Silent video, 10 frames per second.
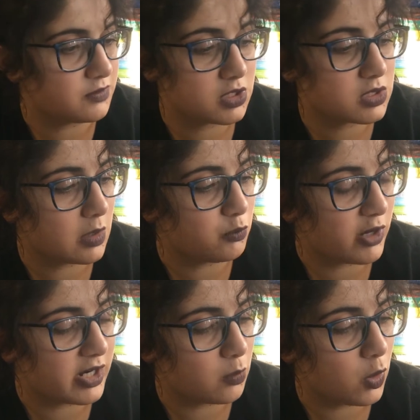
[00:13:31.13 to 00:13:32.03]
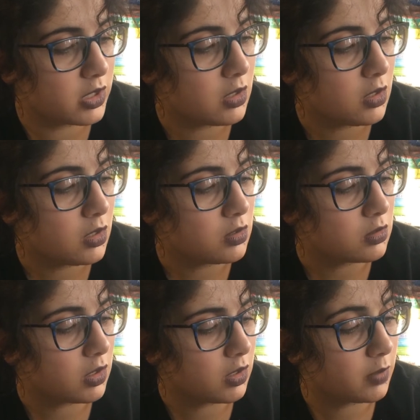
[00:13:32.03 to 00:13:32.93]
It was just some random one.
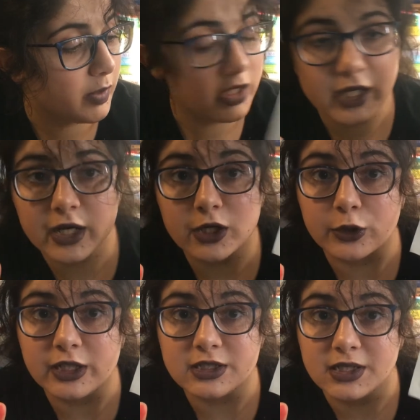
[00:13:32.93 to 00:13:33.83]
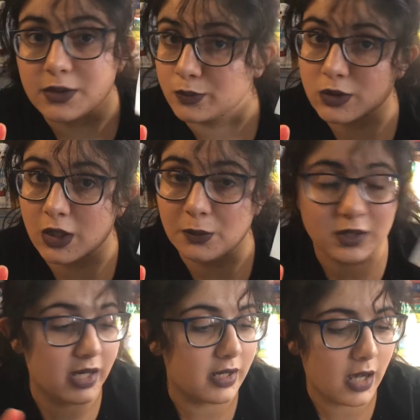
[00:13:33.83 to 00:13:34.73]
And apparently I have green tea. So
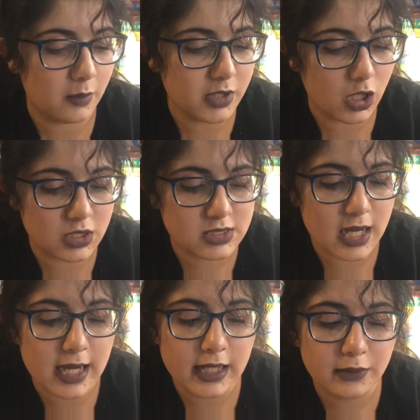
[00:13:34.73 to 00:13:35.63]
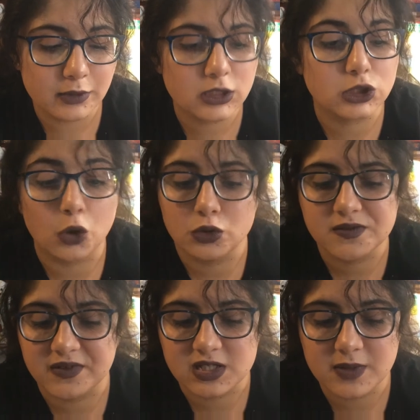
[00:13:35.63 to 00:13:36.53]
yeah, I'll be honest, I really don't
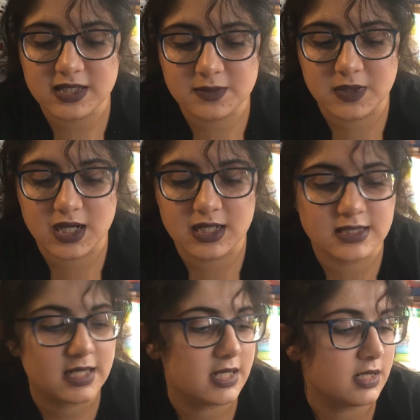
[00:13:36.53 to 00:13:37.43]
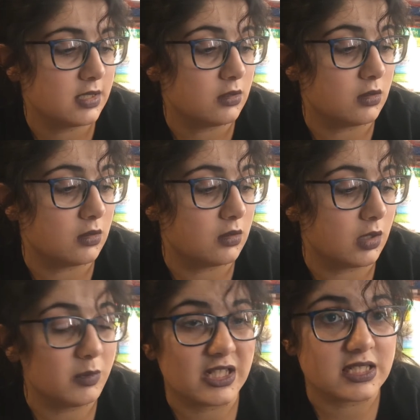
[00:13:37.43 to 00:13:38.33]
use face masks because
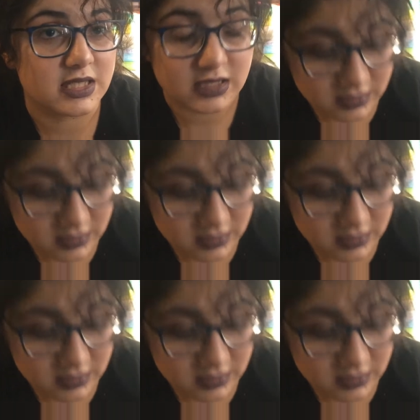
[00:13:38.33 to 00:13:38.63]
I'm lazy.